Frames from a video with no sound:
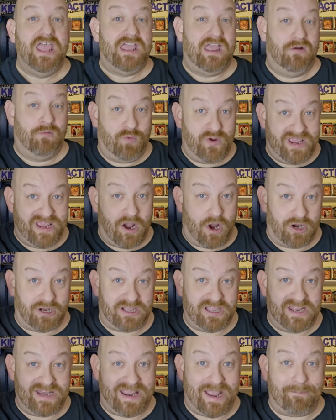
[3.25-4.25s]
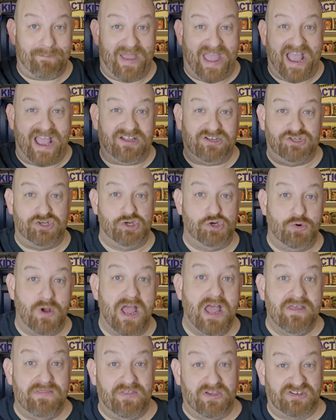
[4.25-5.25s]
and we are getting back to
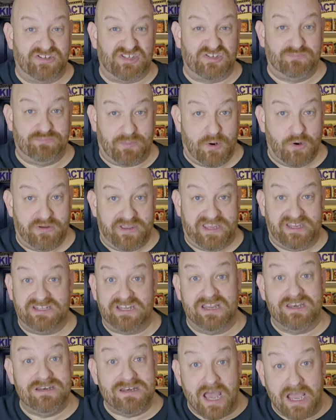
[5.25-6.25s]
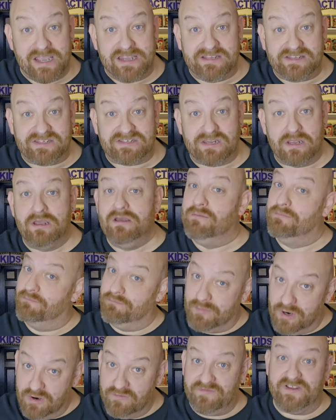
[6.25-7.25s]
the spooky. Tonight's
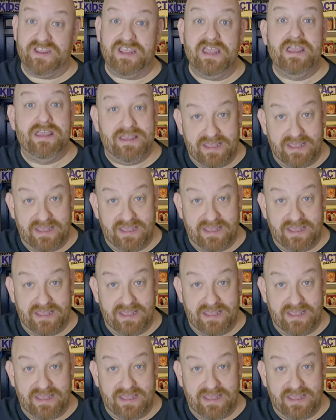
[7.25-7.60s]
movie